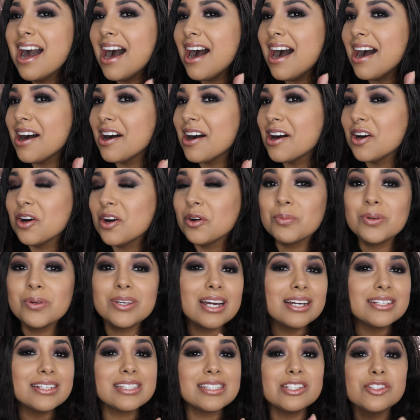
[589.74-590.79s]
Hope you
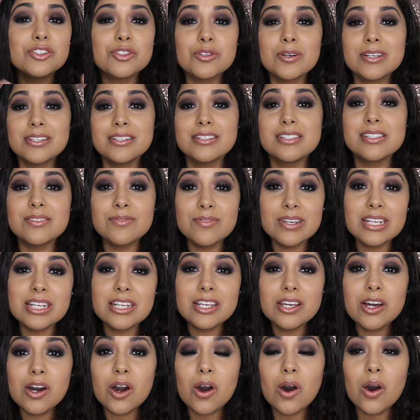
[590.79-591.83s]
guys enjoyed this
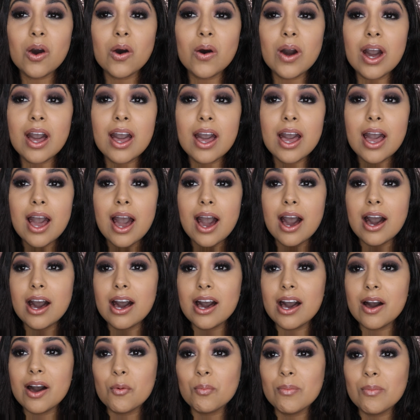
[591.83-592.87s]
video.
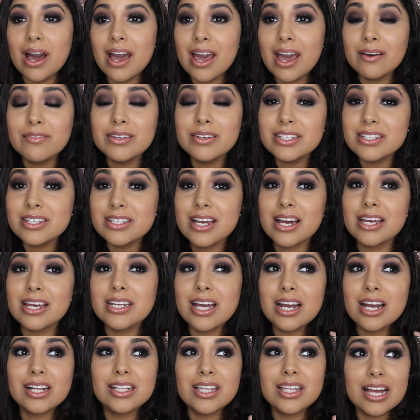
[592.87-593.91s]
I haven't done
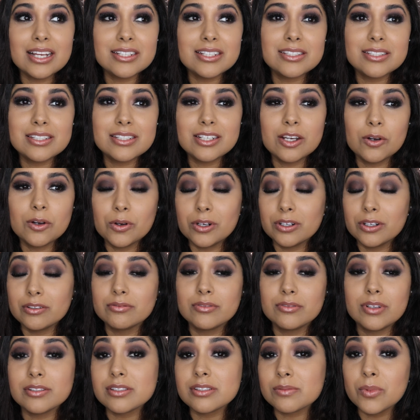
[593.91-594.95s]
a classic or
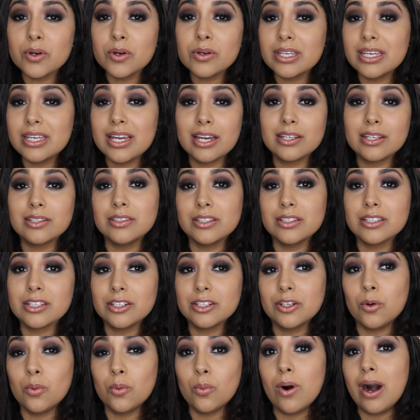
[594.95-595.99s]
a smoky eye look
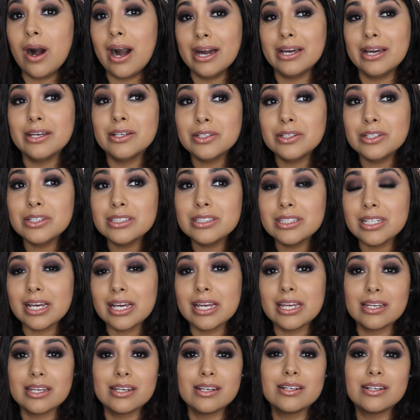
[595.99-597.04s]
in a while,
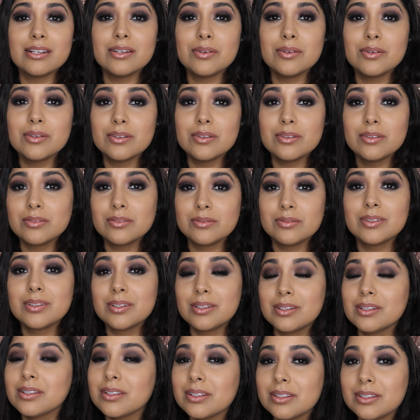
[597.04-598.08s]
like
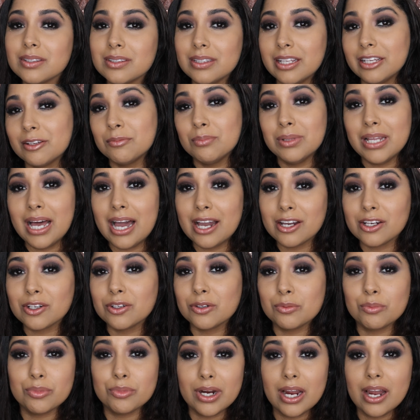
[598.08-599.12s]
black
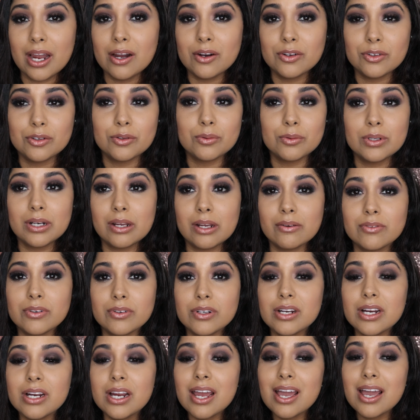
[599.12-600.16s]
or brown or whatever,